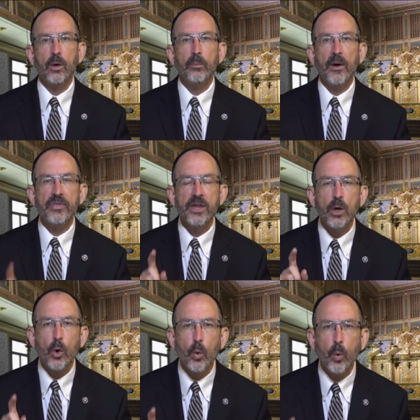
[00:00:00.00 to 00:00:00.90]
but
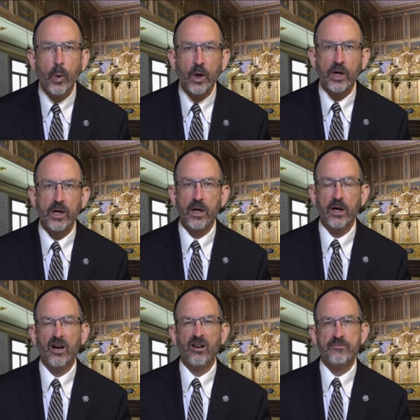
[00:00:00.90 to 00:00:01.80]
the work
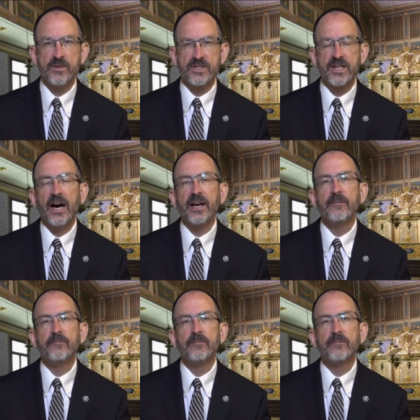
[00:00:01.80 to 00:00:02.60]
of Messiah.